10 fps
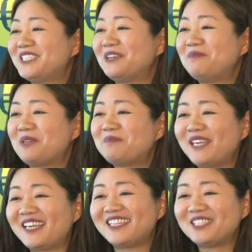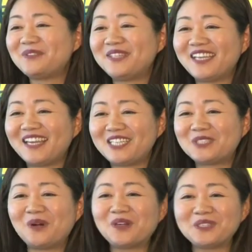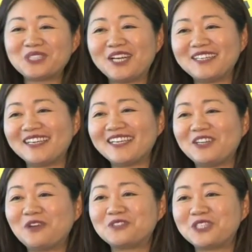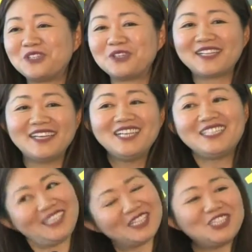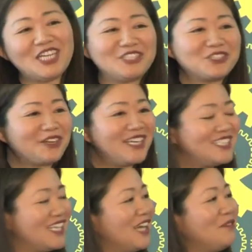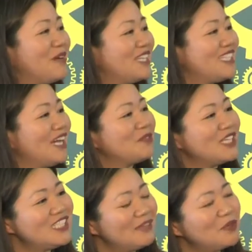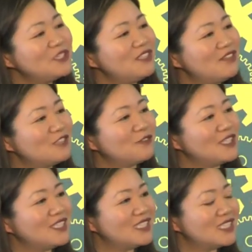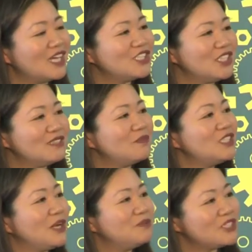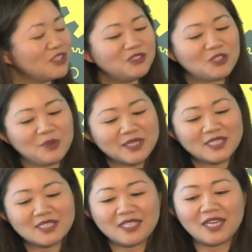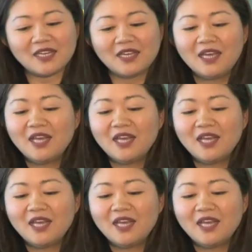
renminbi. I don't think any talk on China can overlook the exchange rate, but I'm going to say most of this for the discussion, so I'm just going to quickly say